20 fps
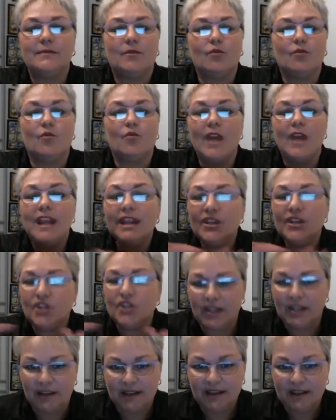
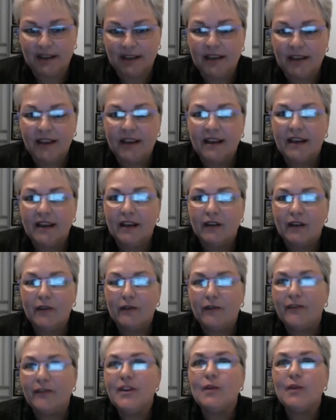raging
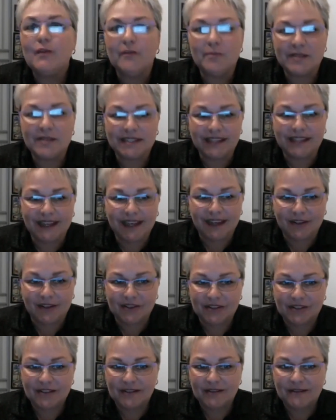fear of missing out.
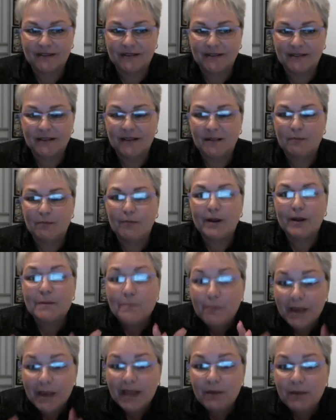But
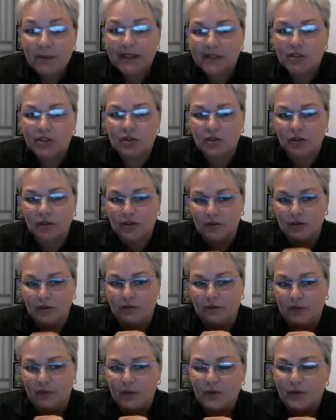maybe it's not good
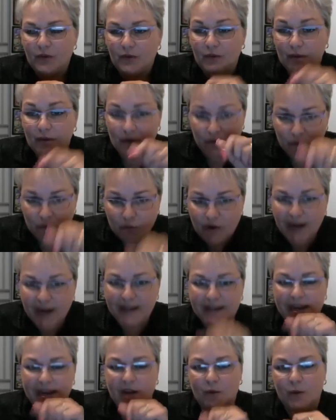for you right
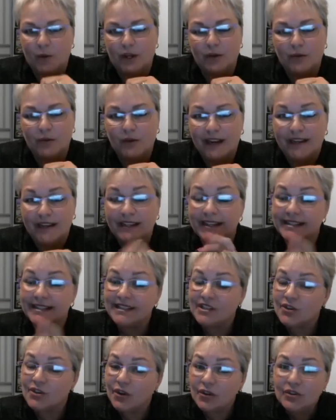now where you're at.
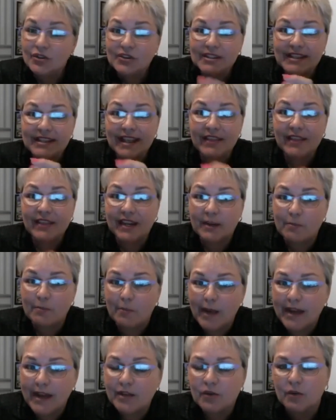It's not to say that it
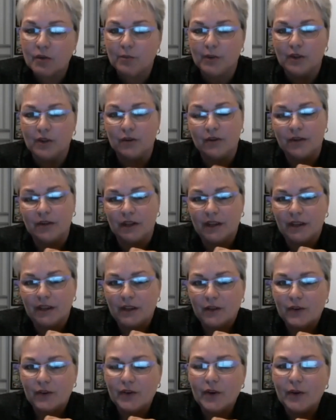might not be good
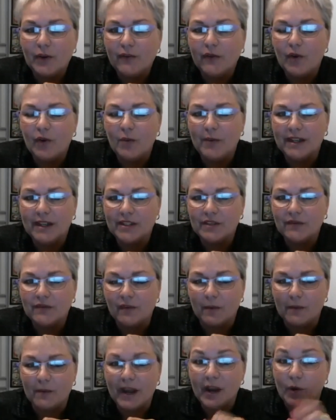3 or 4 months
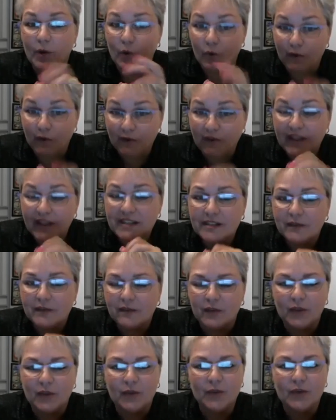from now or effective for
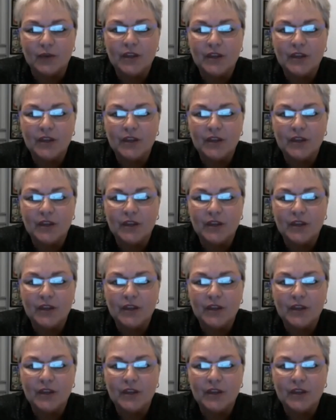you,